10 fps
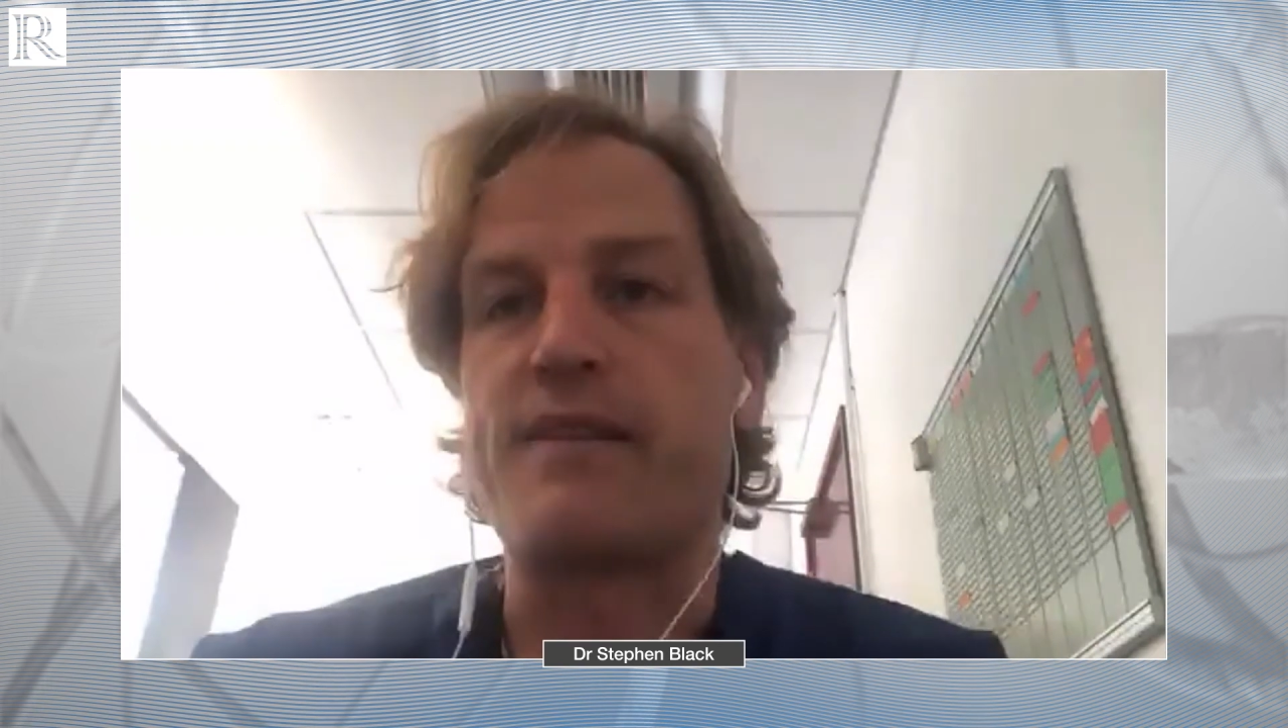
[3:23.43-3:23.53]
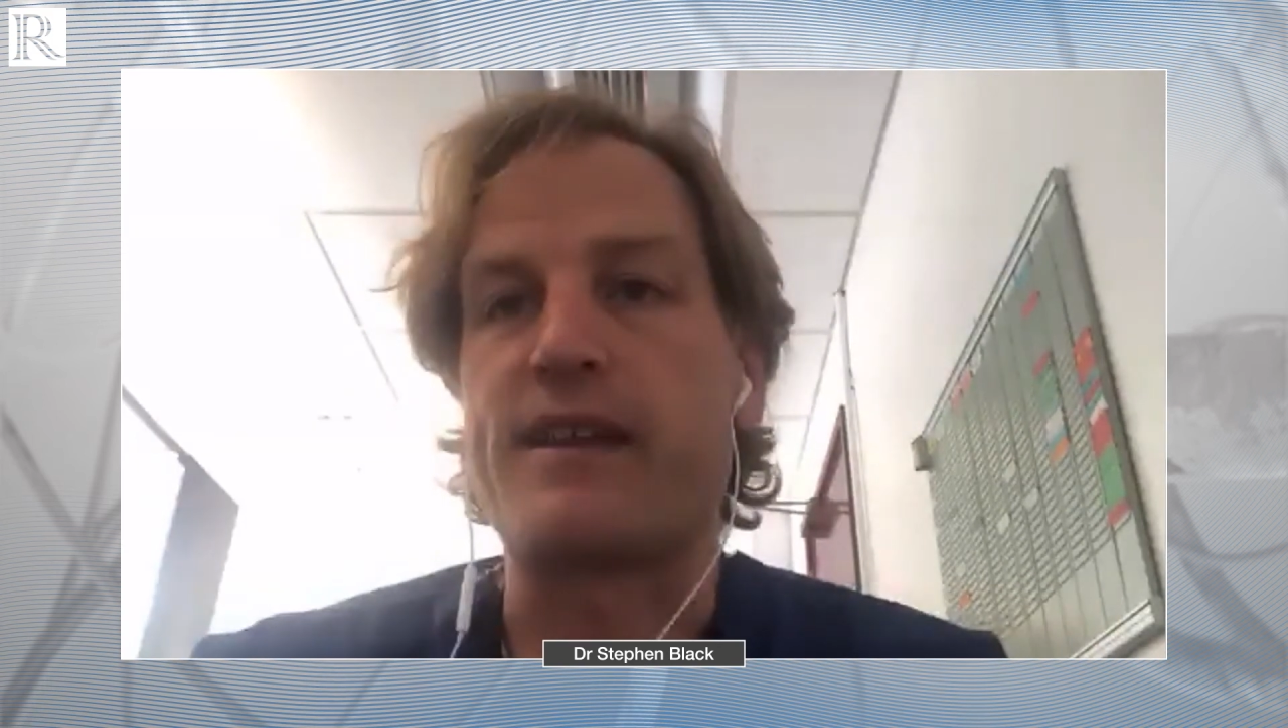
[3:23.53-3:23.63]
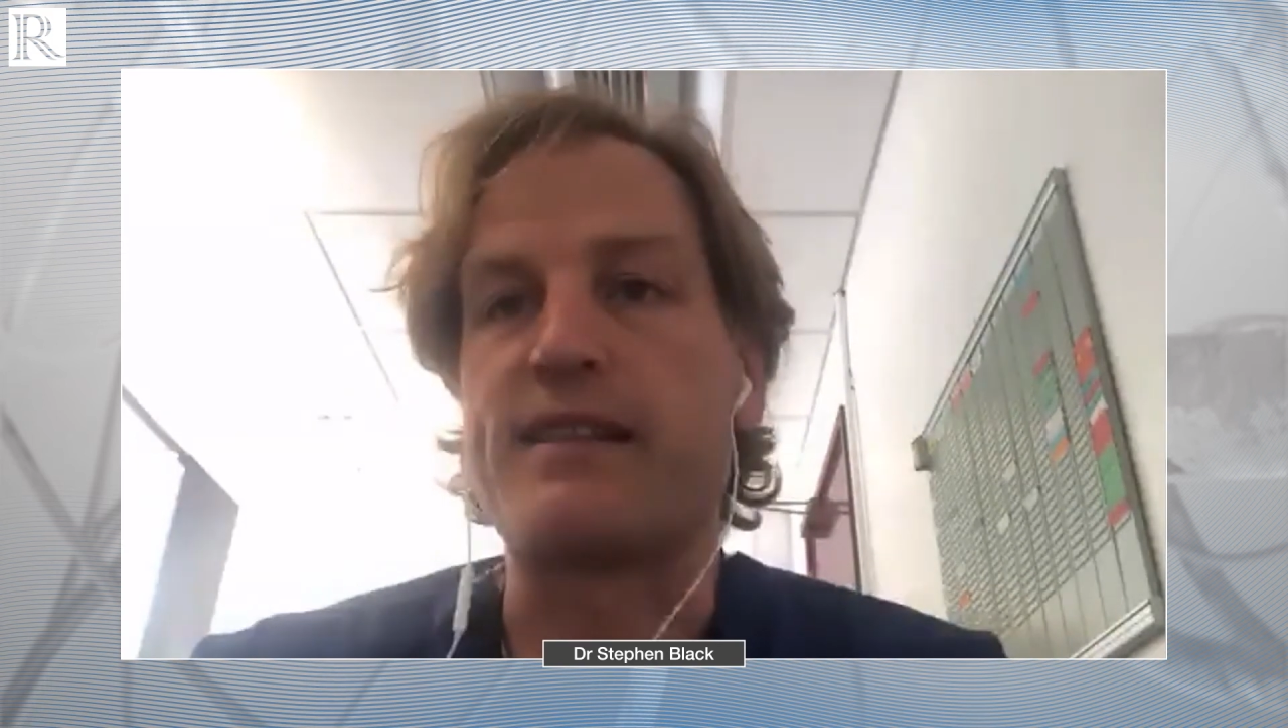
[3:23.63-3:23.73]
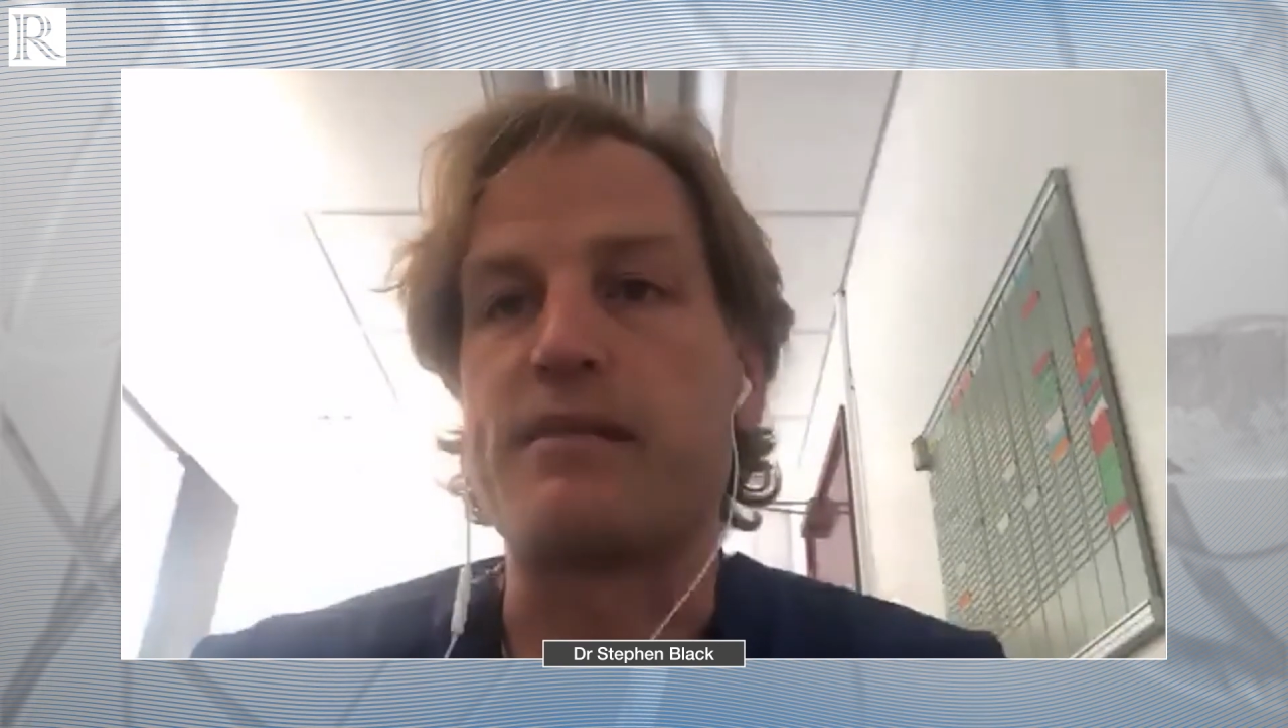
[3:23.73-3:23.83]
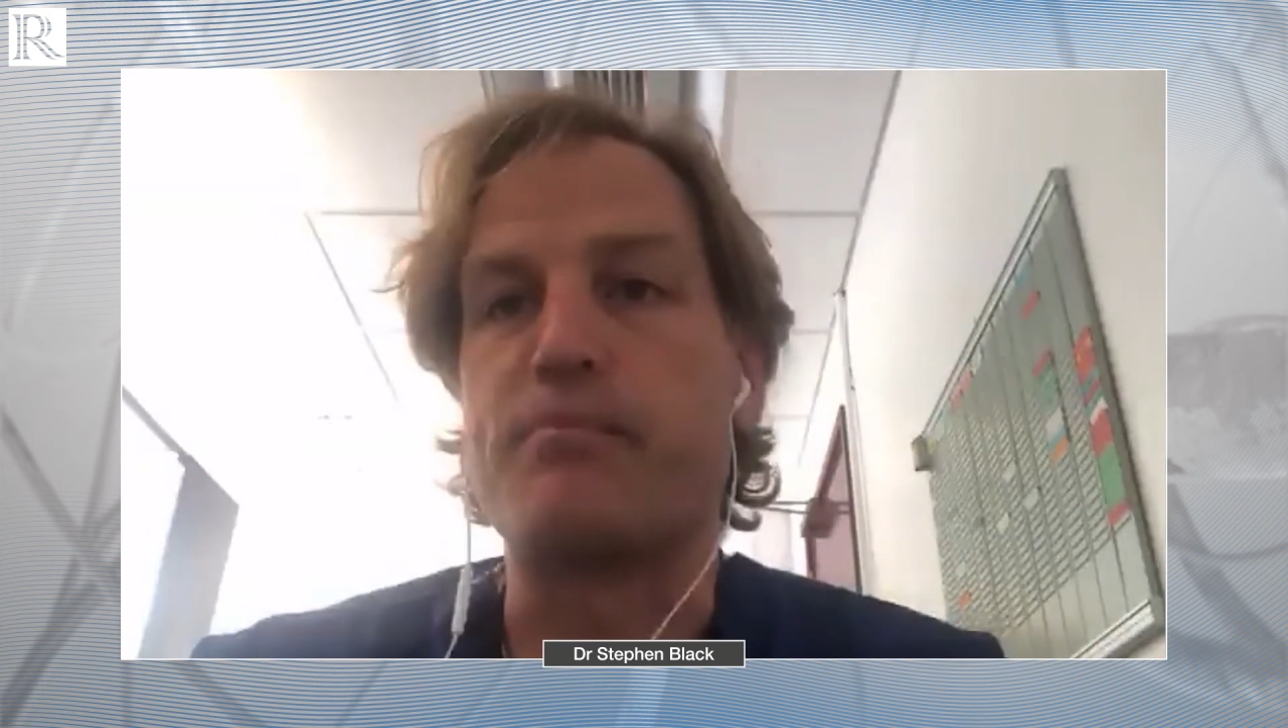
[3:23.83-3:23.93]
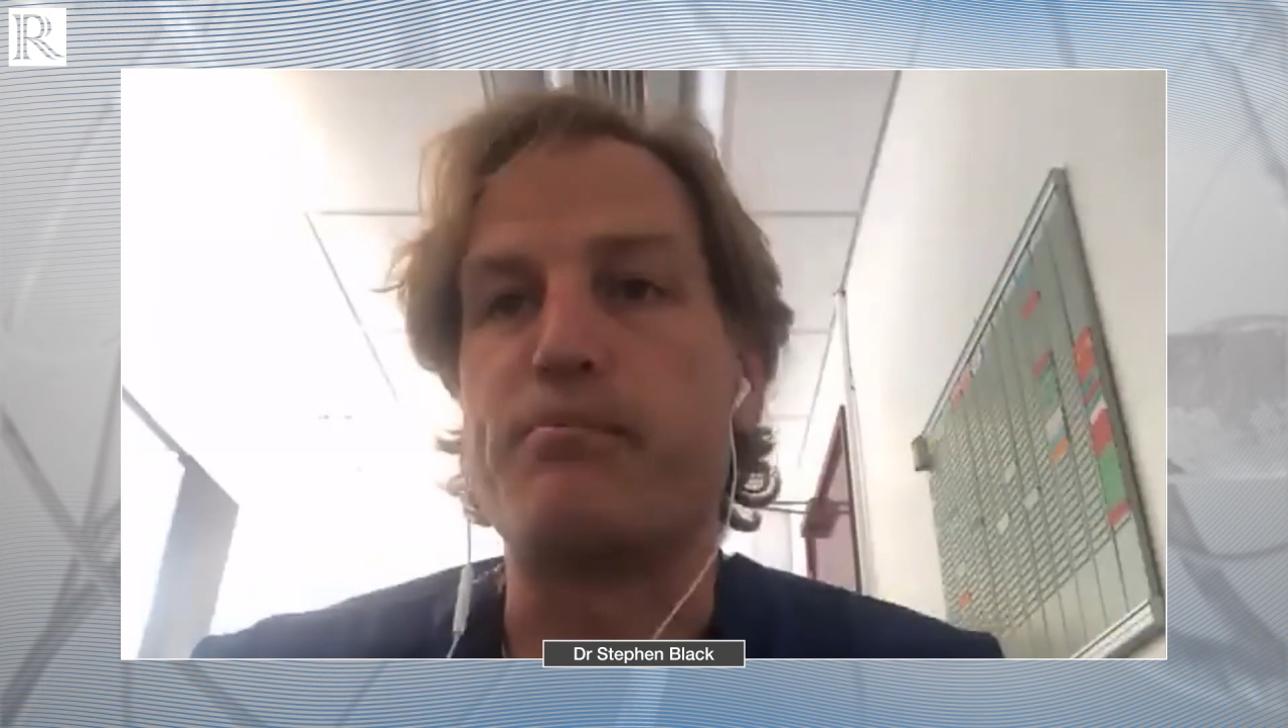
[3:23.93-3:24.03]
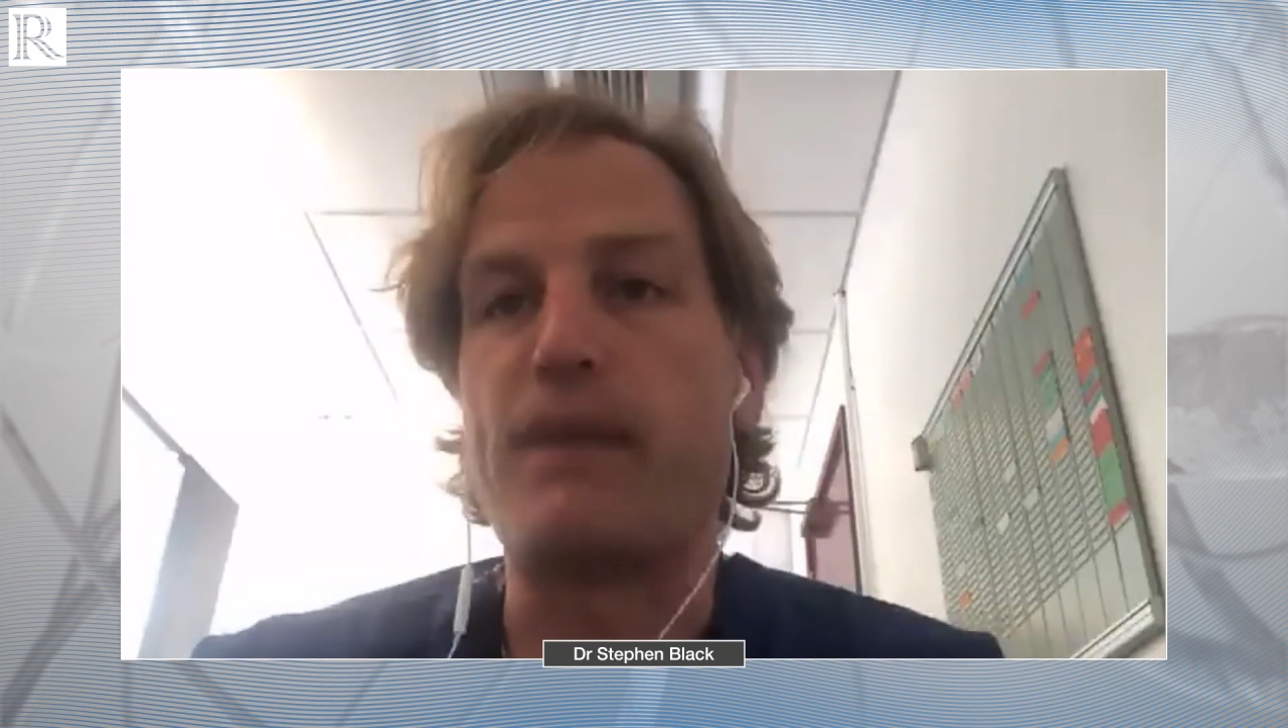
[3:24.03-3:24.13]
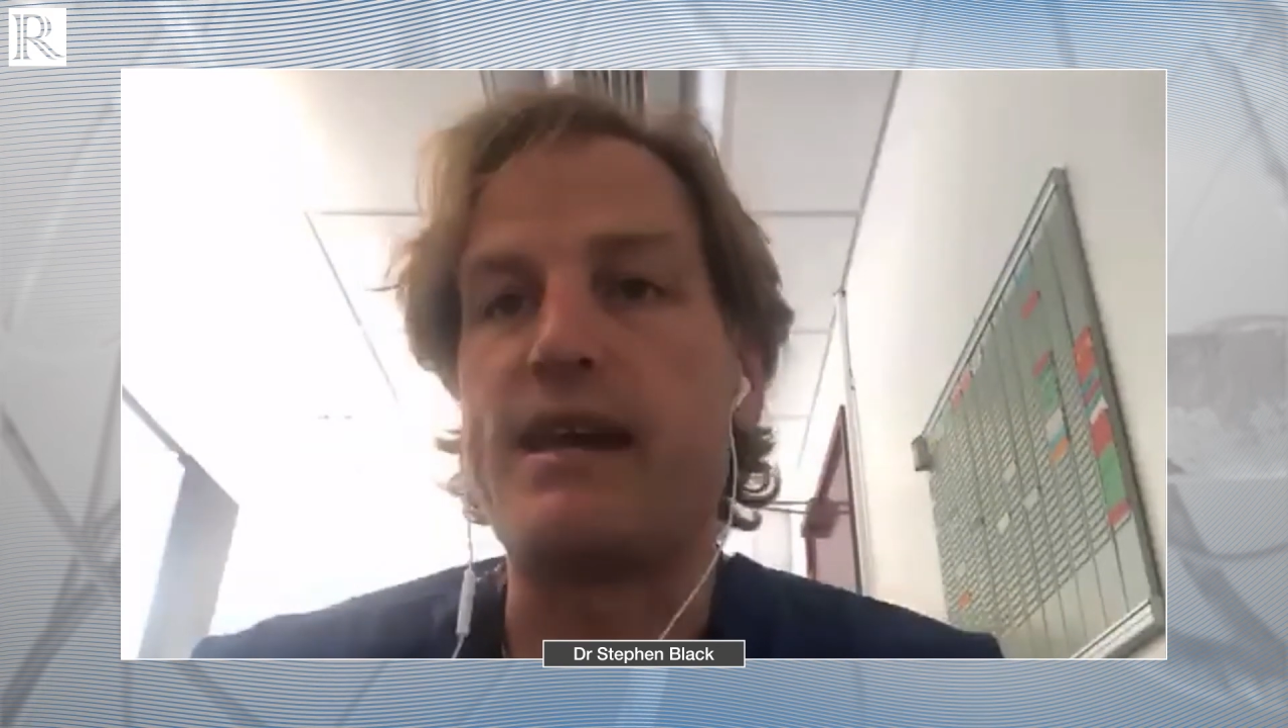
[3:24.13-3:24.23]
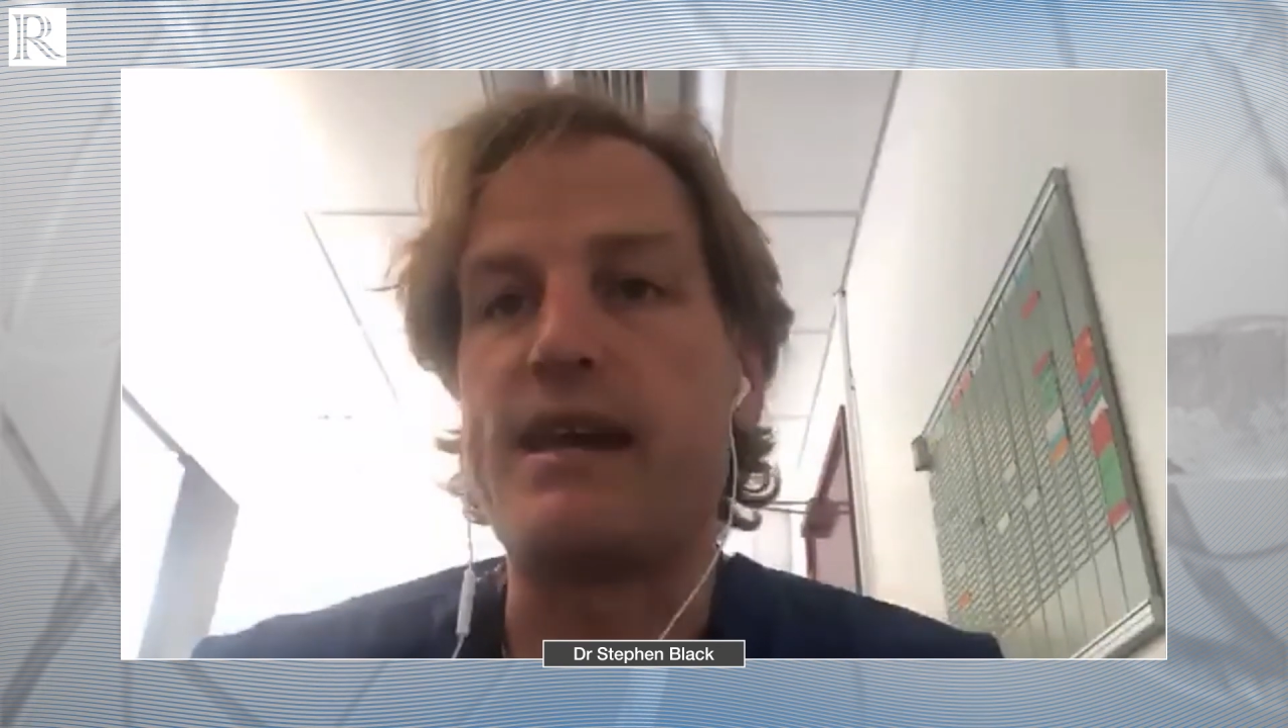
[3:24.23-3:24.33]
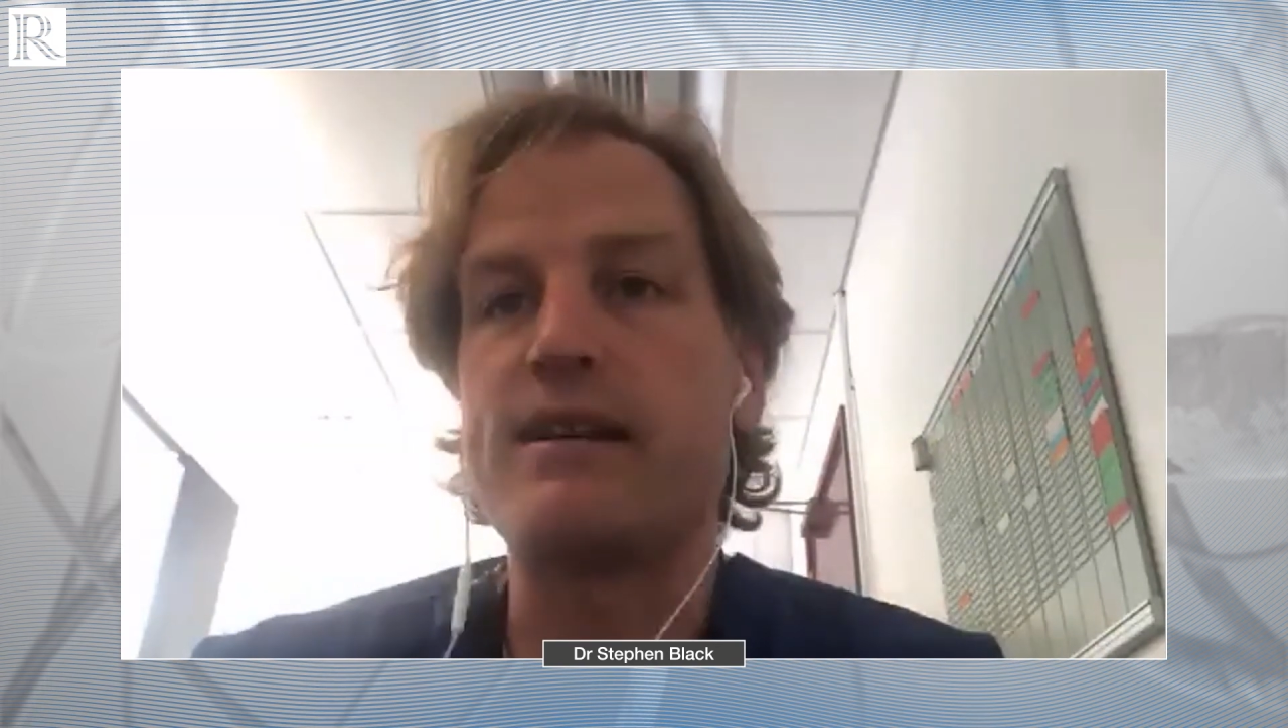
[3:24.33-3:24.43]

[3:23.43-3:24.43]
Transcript: I think the main